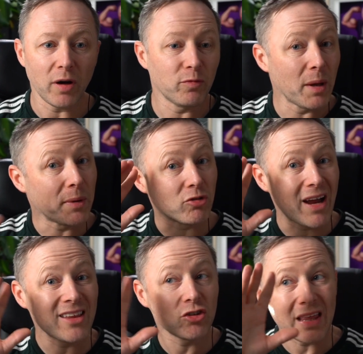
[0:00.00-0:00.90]
I've maybe
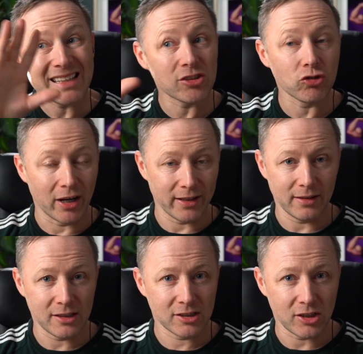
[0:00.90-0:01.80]
read this wrong,
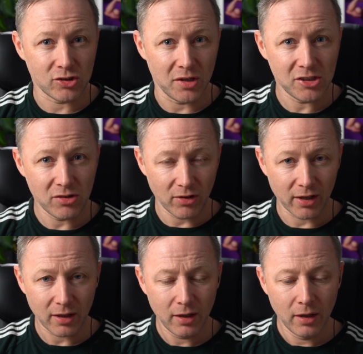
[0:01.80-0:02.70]
this situation wrong.